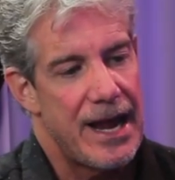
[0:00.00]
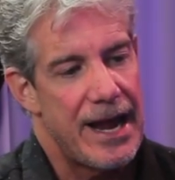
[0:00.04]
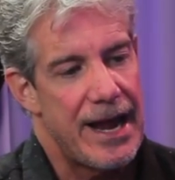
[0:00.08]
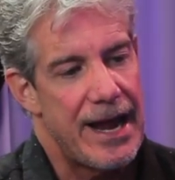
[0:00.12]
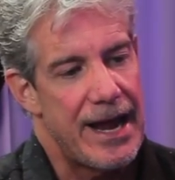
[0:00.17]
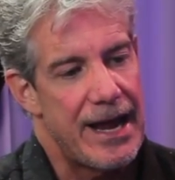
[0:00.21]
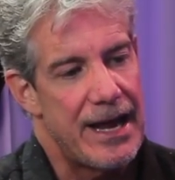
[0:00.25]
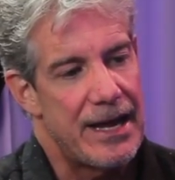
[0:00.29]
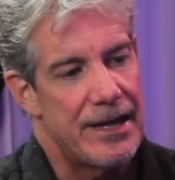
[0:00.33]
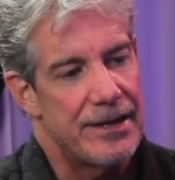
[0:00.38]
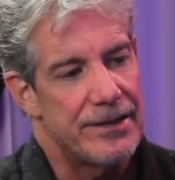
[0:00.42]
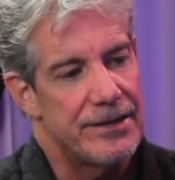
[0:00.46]

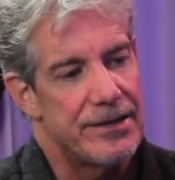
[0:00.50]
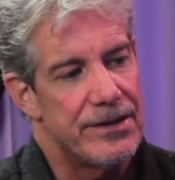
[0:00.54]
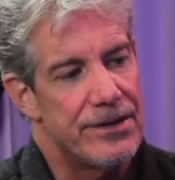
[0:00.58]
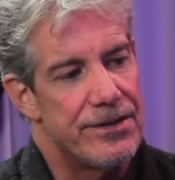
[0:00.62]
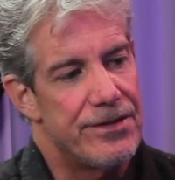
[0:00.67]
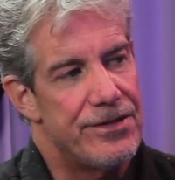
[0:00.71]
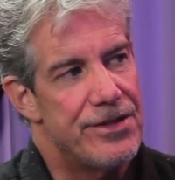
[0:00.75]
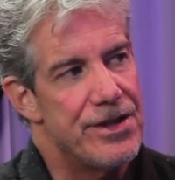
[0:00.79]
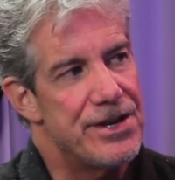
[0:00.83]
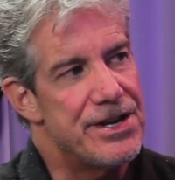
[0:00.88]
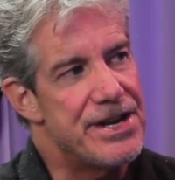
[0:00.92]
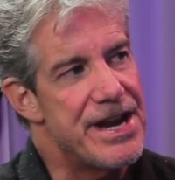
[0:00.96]

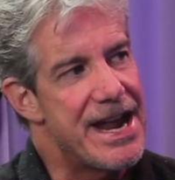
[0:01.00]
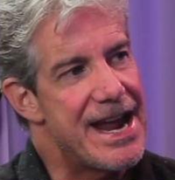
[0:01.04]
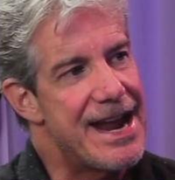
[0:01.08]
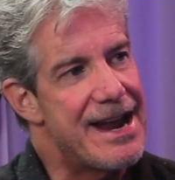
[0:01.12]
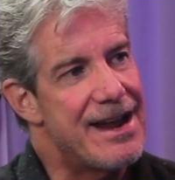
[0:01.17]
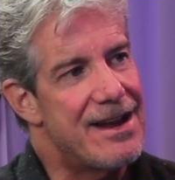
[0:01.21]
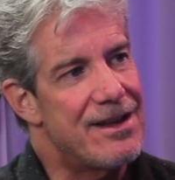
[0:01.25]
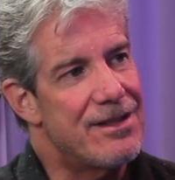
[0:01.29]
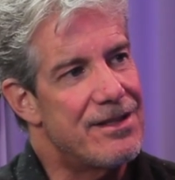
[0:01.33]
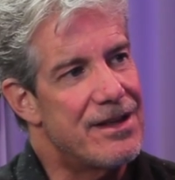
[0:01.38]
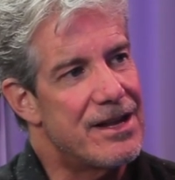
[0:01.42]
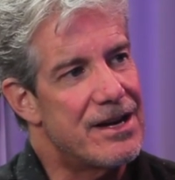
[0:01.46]
And the
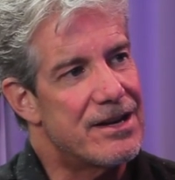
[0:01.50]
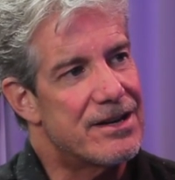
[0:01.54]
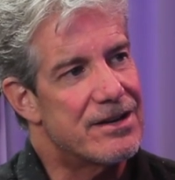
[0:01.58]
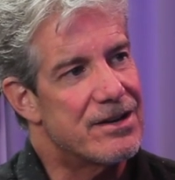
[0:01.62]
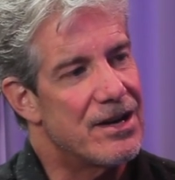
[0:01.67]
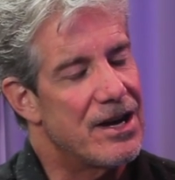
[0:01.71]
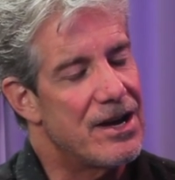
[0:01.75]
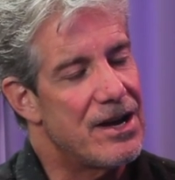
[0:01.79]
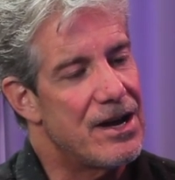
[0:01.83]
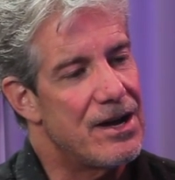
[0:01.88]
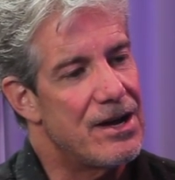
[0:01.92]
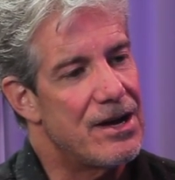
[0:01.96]
day that
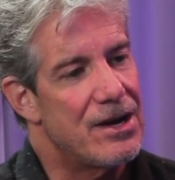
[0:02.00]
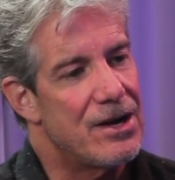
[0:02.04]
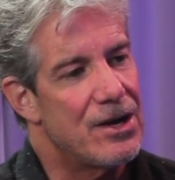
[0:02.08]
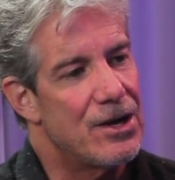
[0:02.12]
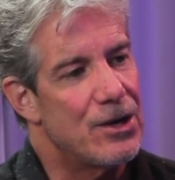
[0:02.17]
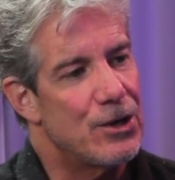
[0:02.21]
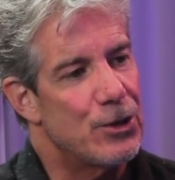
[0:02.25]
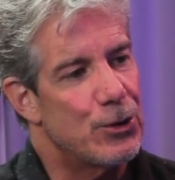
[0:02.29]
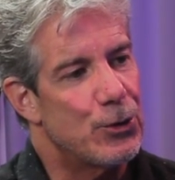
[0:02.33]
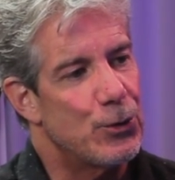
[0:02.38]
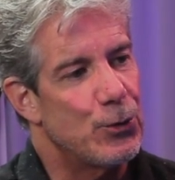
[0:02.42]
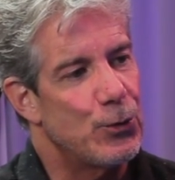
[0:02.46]

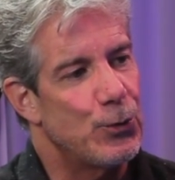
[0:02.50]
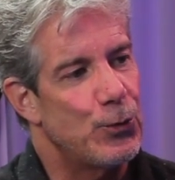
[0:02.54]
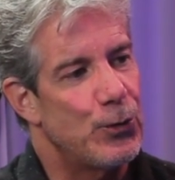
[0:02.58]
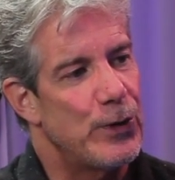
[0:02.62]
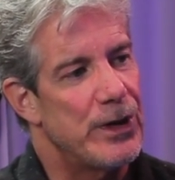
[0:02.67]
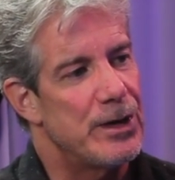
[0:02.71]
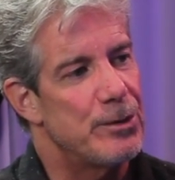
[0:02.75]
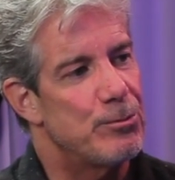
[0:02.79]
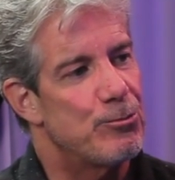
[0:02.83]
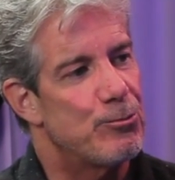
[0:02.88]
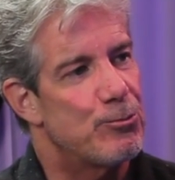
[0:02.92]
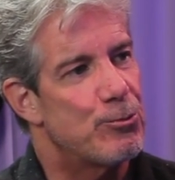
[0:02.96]
uh,
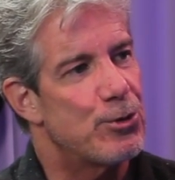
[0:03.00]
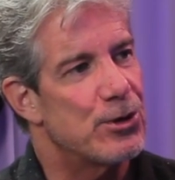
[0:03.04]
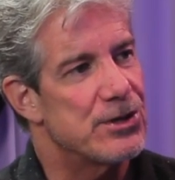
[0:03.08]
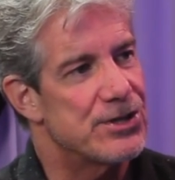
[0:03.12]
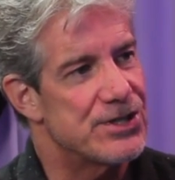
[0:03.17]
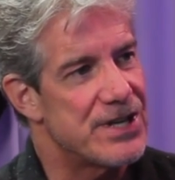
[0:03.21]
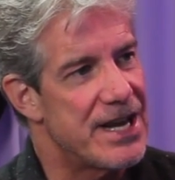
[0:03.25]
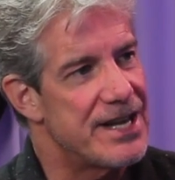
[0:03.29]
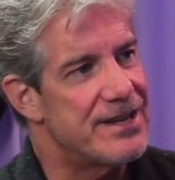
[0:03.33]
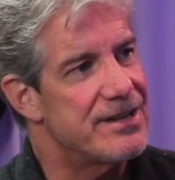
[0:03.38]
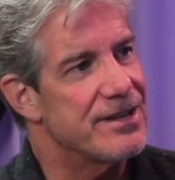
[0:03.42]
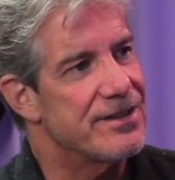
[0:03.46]
we
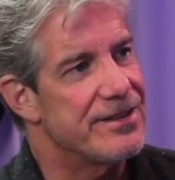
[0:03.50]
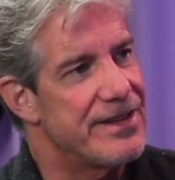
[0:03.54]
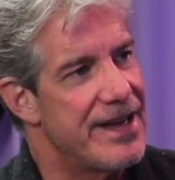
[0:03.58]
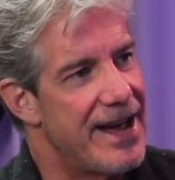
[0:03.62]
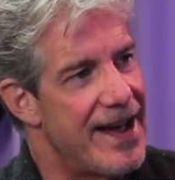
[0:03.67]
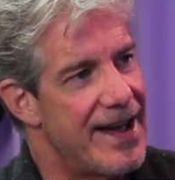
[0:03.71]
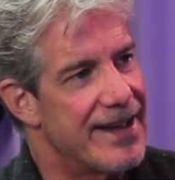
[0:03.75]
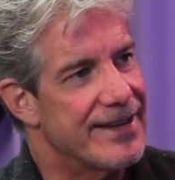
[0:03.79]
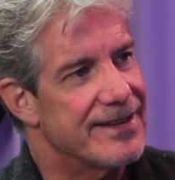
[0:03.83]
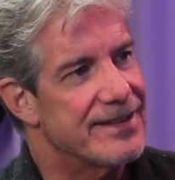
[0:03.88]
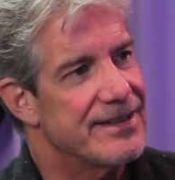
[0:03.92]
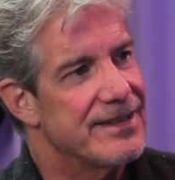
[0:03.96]
presented
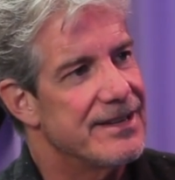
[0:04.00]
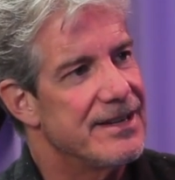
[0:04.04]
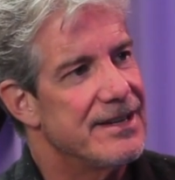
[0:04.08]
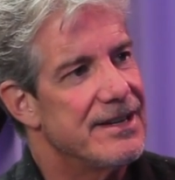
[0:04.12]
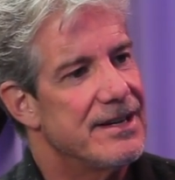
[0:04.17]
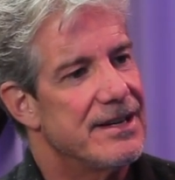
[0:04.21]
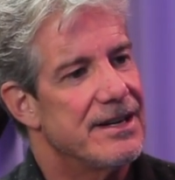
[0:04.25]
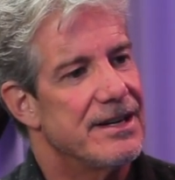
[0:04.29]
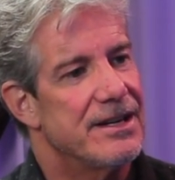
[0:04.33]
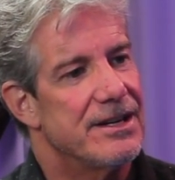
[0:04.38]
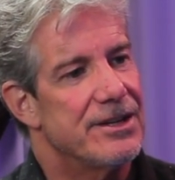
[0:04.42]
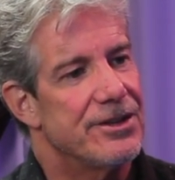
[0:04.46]
that,
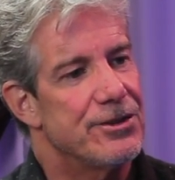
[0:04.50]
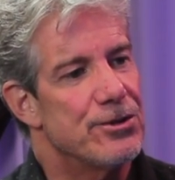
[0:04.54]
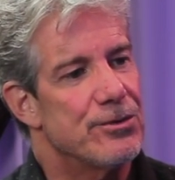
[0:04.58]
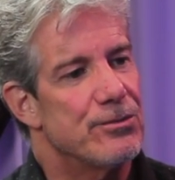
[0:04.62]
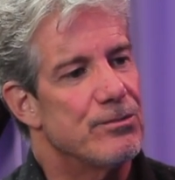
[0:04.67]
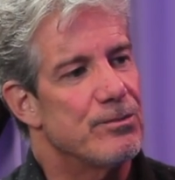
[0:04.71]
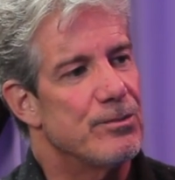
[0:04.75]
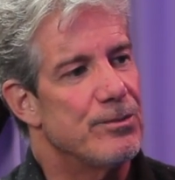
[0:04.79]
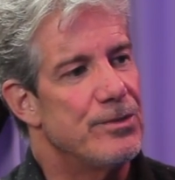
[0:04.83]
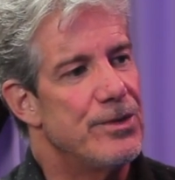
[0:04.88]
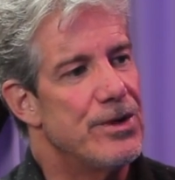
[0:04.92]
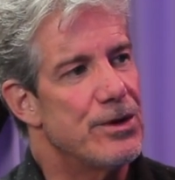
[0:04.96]
uh, the,
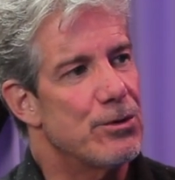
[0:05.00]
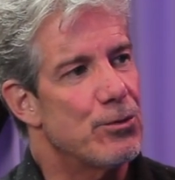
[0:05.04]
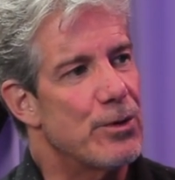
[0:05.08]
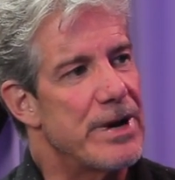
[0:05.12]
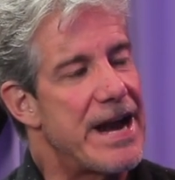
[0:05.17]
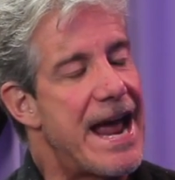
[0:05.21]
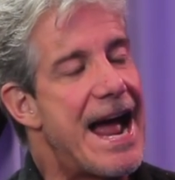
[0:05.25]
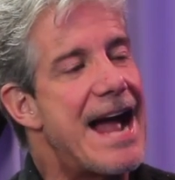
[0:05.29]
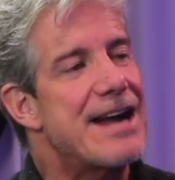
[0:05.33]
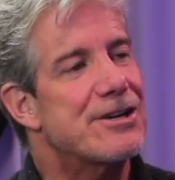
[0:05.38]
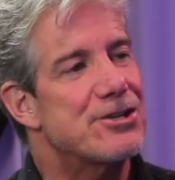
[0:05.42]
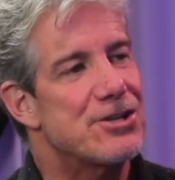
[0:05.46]
the
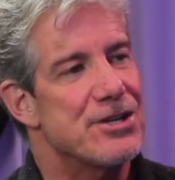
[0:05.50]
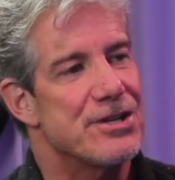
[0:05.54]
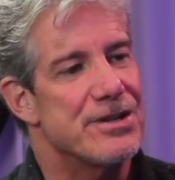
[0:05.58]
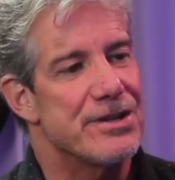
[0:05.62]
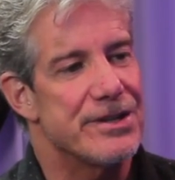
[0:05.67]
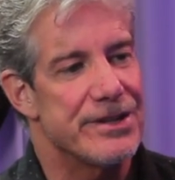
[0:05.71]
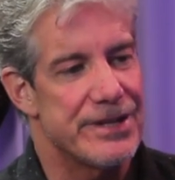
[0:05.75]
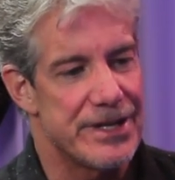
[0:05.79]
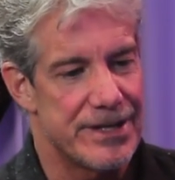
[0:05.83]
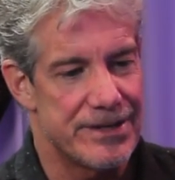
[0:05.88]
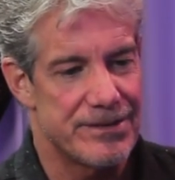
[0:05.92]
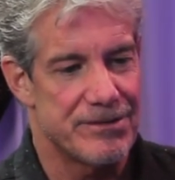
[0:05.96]

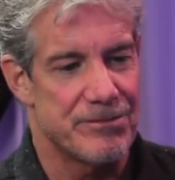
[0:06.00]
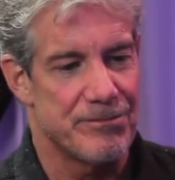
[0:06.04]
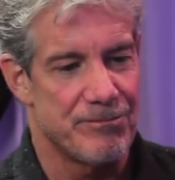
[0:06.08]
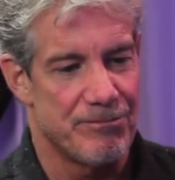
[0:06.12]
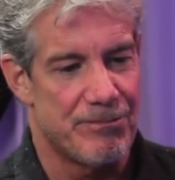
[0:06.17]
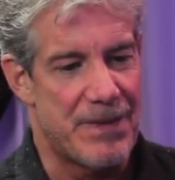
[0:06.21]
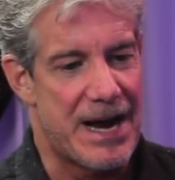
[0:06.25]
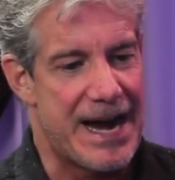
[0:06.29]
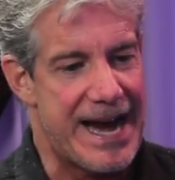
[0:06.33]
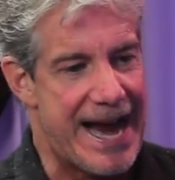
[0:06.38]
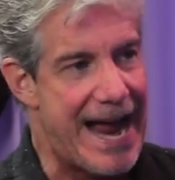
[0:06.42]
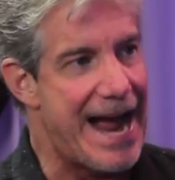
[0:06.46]
reaction that
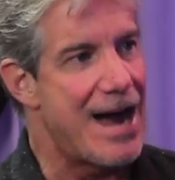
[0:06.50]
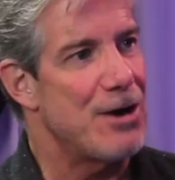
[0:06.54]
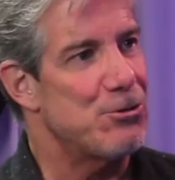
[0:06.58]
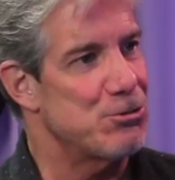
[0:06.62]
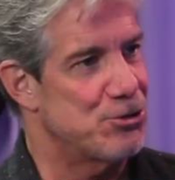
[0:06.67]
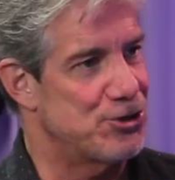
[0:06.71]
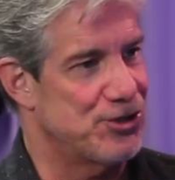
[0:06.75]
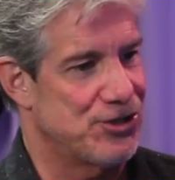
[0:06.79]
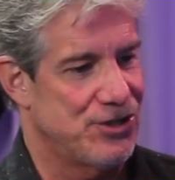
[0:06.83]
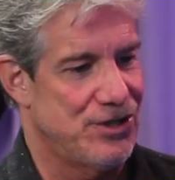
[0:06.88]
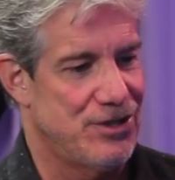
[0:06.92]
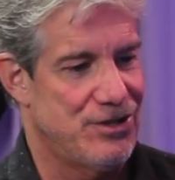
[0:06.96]
my
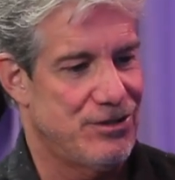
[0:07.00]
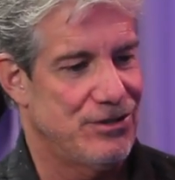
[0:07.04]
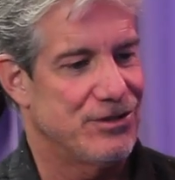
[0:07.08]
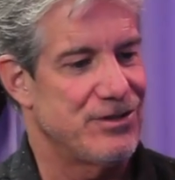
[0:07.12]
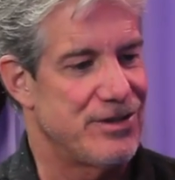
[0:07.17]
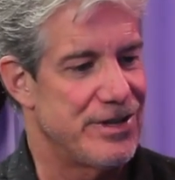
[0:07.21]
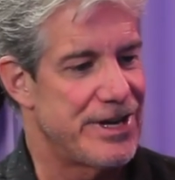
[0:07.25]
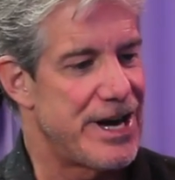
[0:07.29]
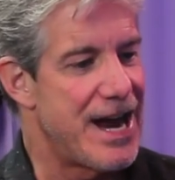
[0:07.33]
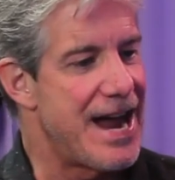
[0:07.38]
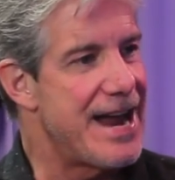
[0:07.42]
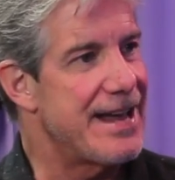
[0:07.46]
house
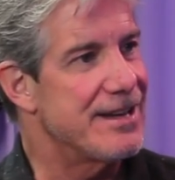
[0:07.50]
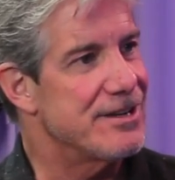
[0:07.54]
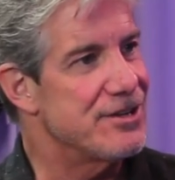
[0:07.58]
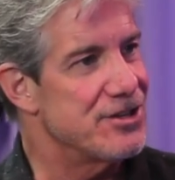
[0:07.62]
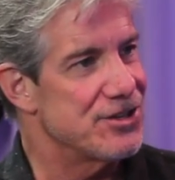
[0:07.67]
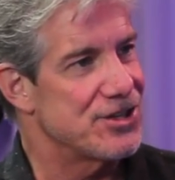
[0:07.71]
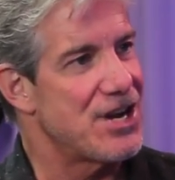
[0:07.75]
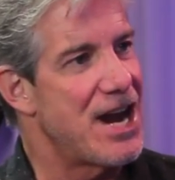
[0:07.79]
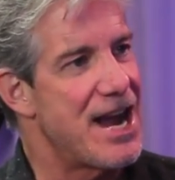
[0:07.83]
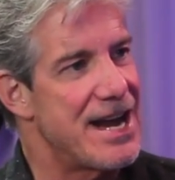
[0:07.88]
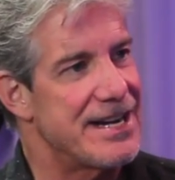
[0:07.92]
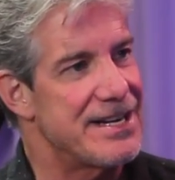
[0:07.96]
that I had
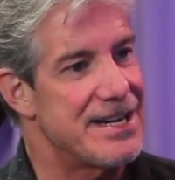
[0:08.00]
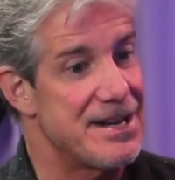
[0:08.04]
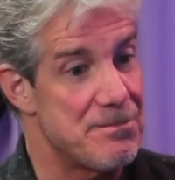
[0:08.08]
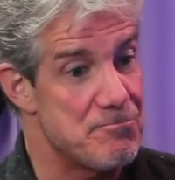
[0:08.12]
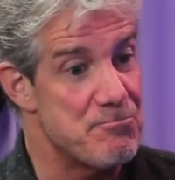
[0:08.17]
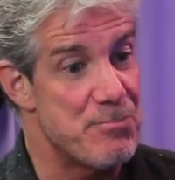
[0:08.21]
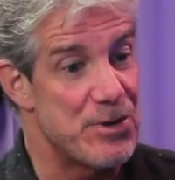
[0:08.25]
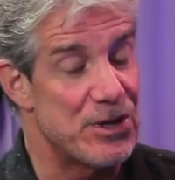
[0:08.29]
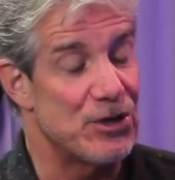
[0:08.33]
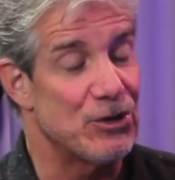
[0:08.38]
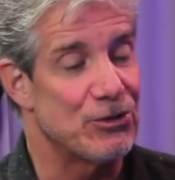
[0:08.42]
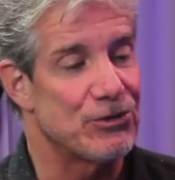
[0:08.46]
designed
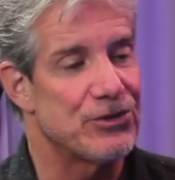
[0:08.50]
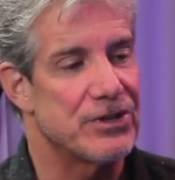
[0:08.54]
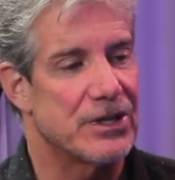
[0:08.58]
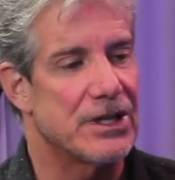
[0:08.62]
and built